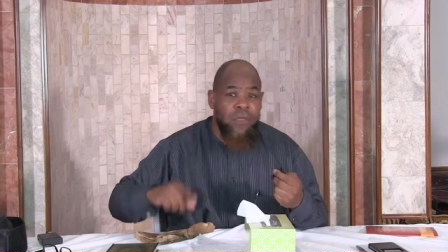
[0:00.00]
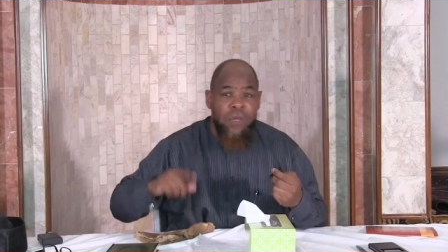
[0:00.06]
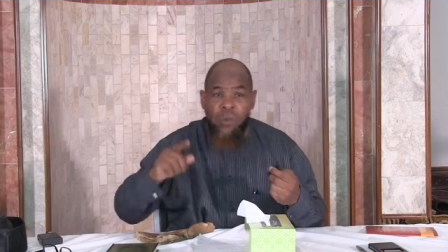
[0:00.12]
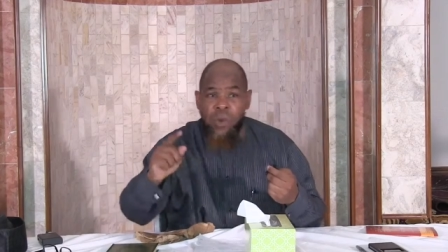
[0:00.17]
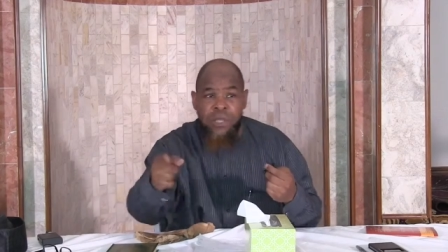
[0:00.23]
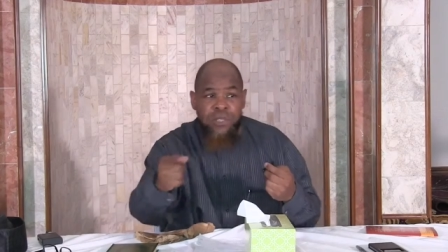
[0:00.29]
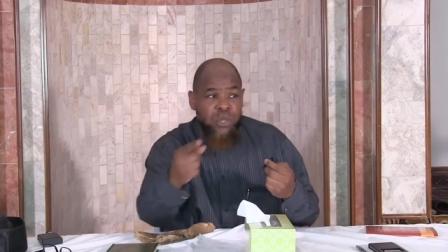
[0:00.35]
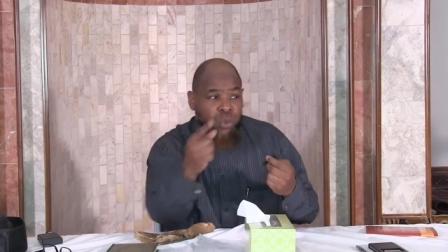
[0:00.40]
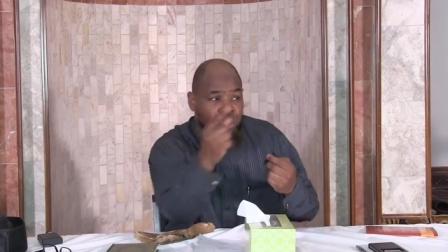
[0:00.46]
The
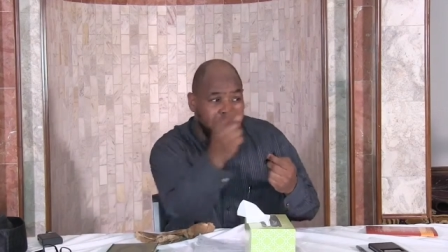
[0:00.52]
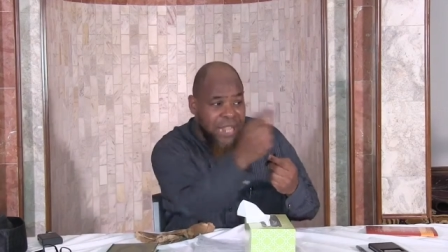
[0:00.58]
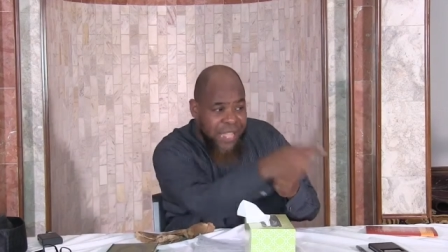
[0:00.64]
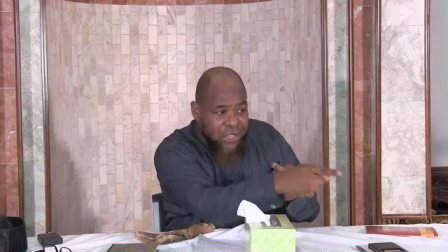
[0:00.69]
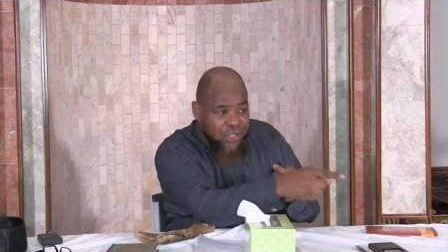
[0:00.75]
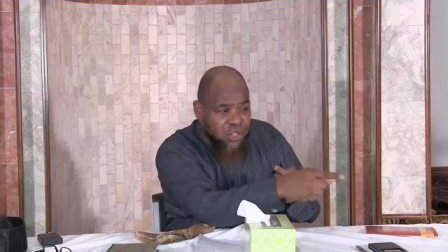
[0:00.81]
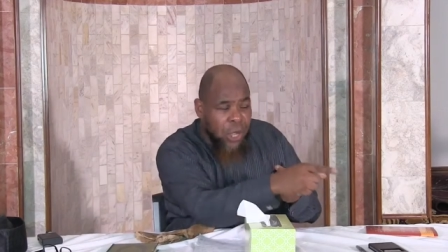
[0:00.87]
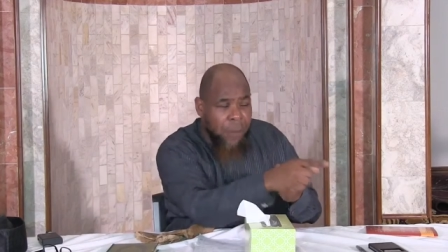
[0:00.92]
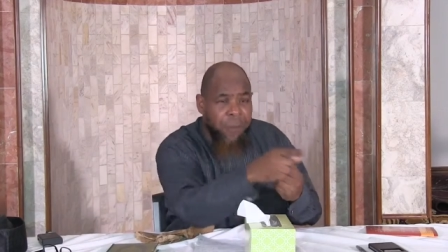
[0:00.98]
ones who
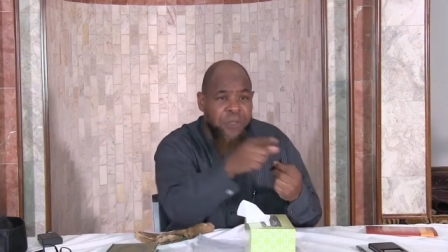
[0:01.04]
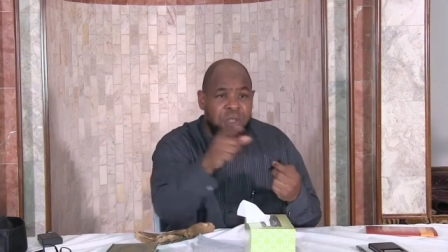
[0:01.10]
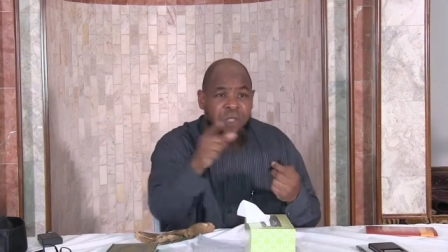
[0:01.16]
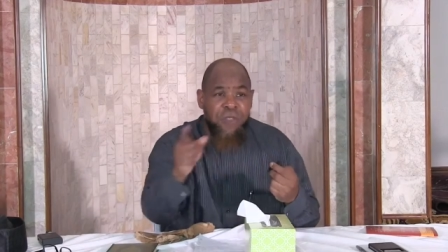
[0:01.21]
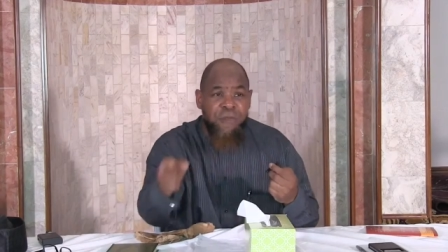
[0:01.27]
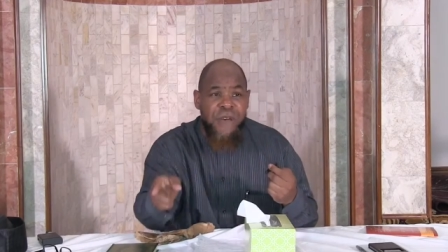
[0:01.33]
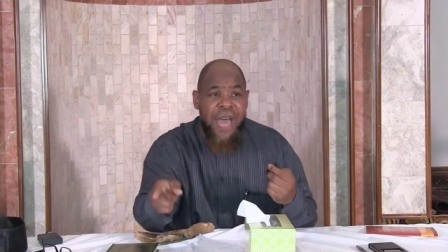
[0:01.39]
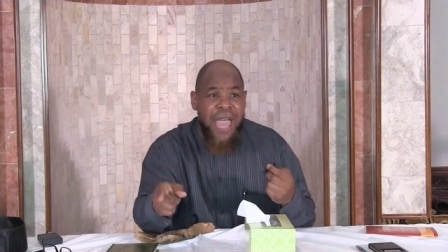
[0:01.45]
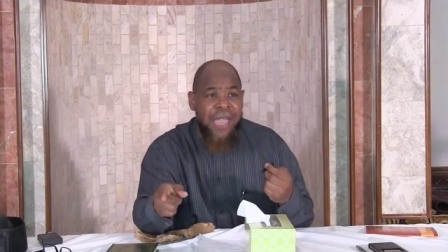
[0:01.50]
didn't jump into
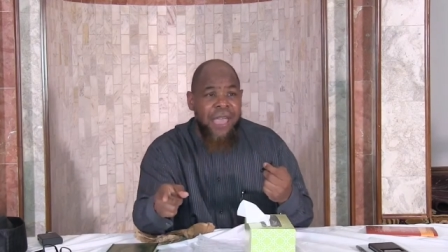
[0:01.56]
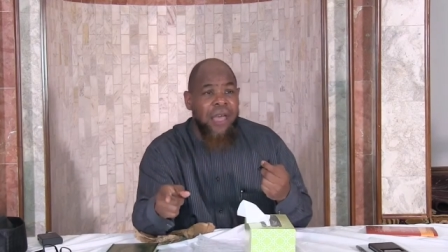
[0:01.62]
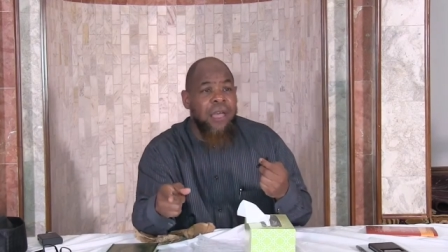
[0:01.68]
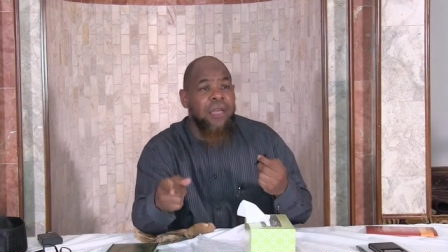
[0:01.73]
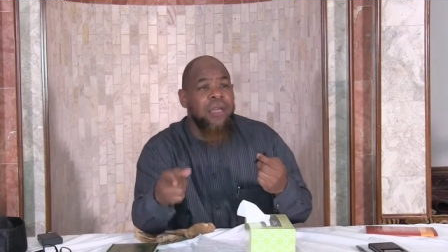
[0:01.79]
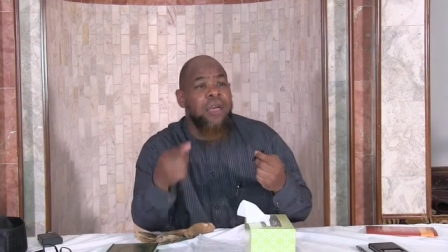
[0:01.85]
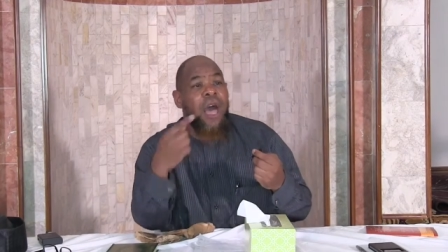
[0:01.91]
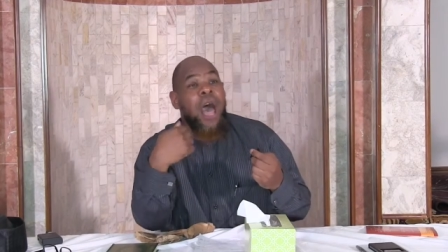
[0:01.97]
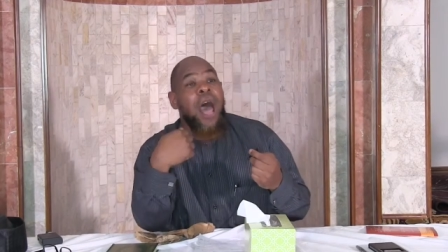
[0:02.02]
the
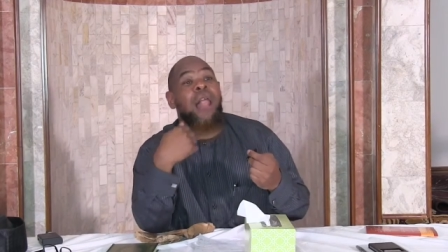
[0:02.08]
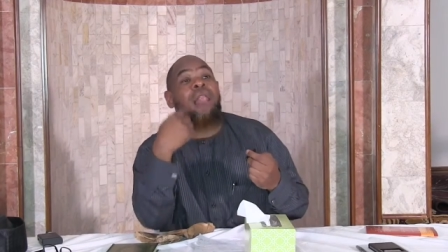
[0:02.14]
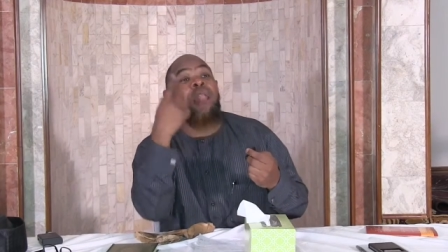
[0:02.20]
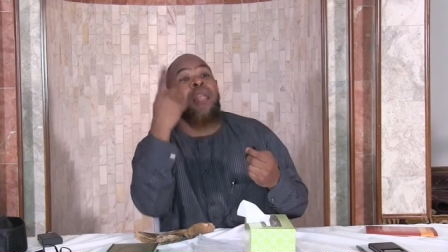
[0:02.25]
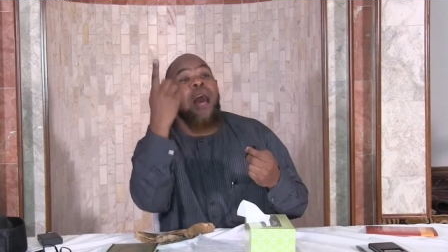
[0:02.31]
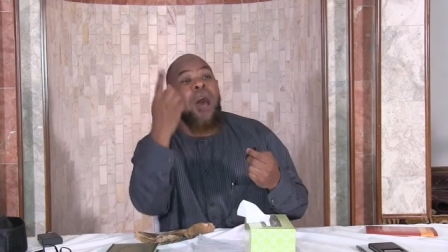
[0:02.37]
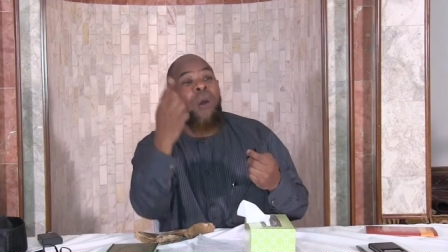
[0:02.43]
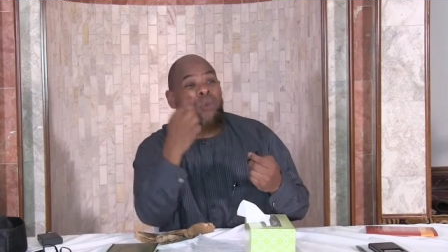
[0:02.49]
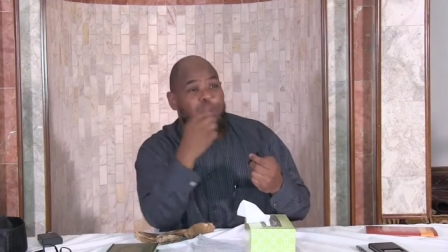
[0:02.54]
fire,
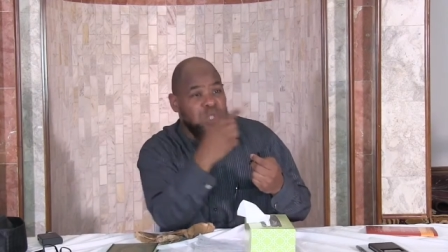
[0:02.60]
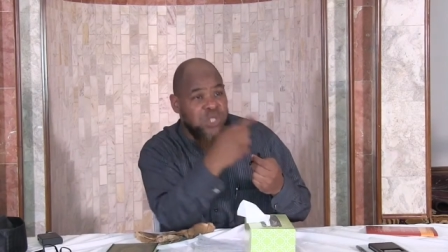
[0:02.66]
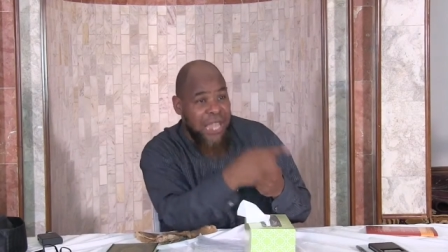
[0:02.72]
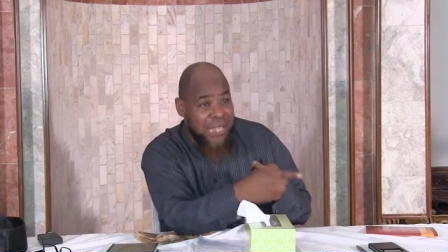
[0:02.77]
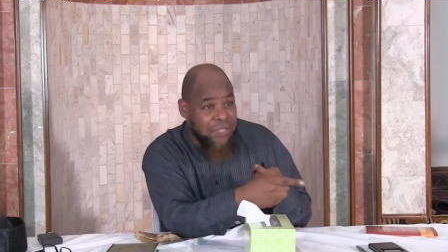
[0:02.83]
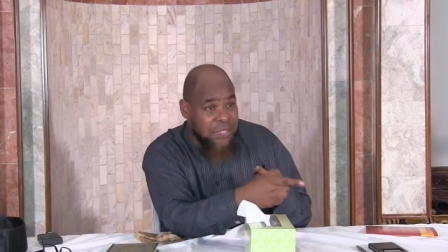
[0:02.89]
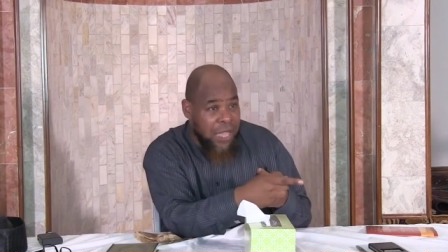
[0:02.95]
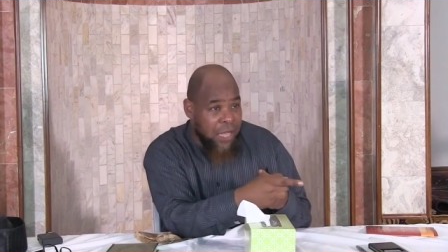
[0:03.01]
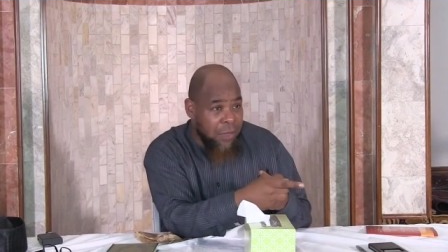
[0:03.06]
Allah will
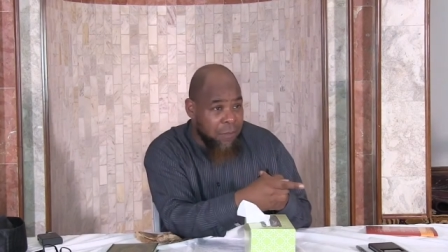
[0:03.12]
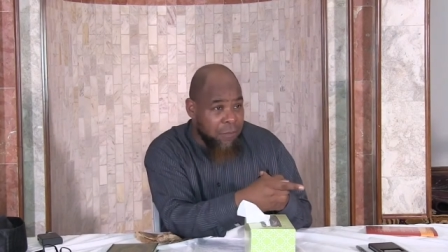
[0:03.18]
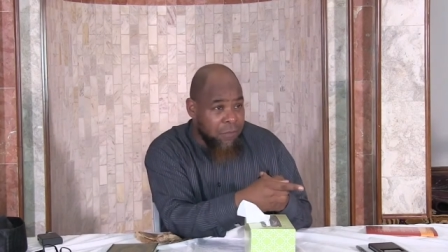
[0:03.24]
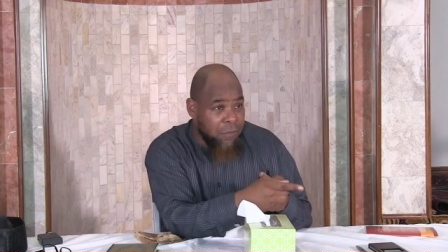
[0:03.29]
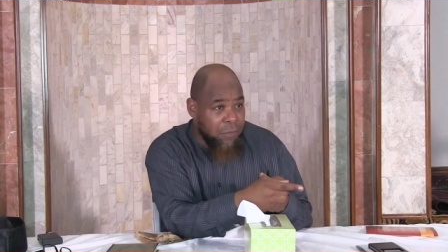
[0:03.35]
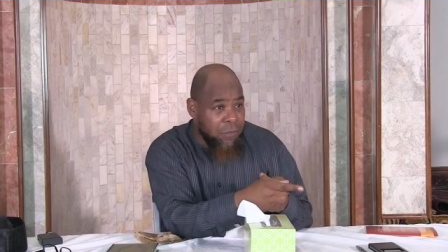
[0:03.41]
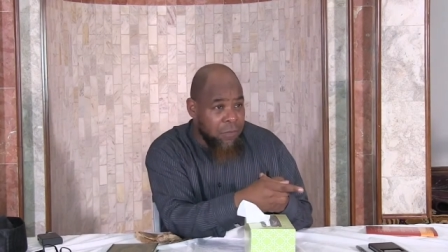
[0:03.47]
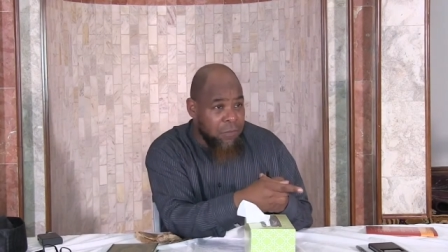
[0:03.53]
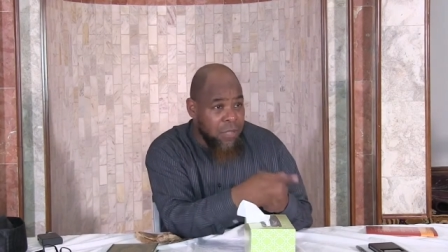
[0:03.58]
say to him,
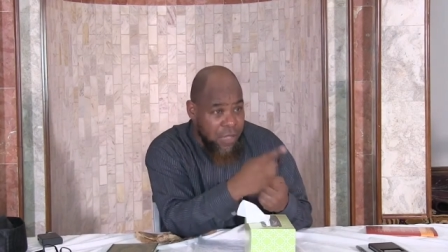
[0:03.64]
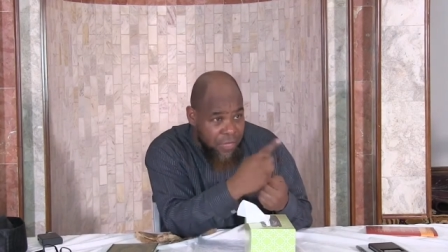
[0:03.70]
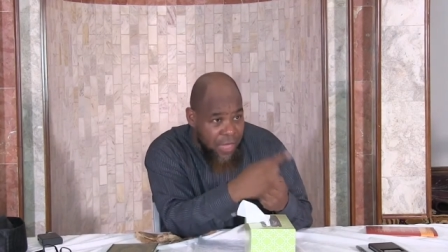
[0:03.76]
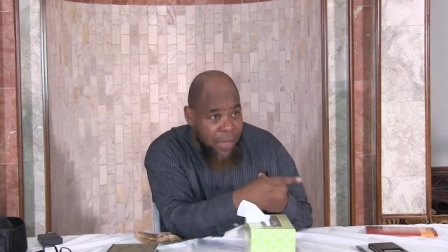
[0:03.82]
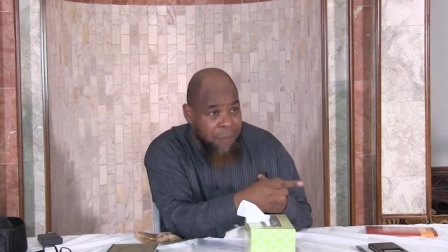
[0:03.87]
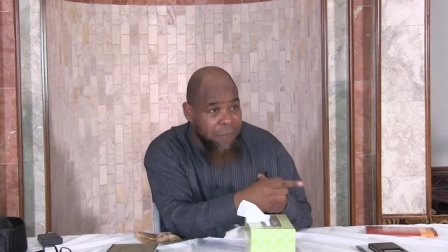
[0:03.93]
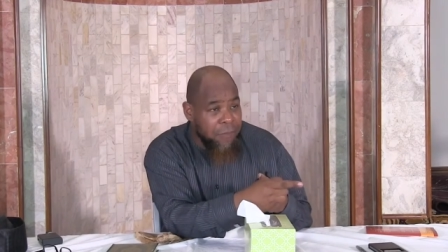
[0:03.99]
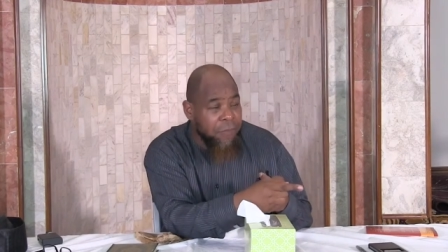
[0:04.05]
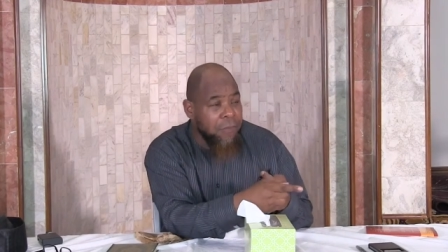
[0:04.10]
to
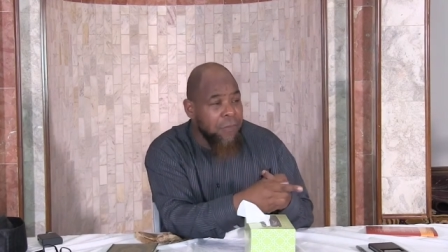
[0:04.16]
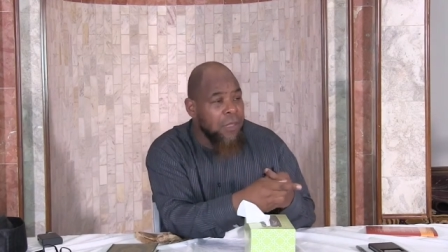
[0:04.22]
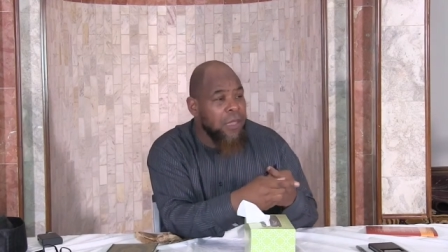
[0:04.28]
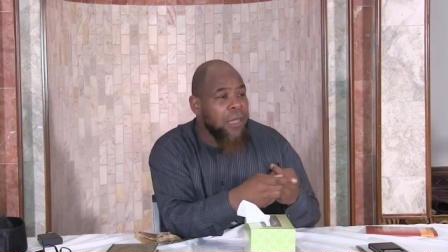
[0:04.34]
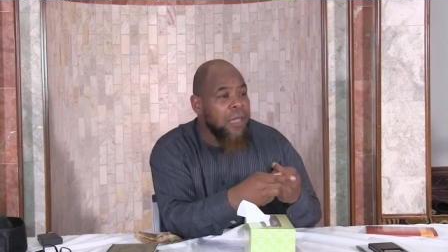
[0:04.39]
them.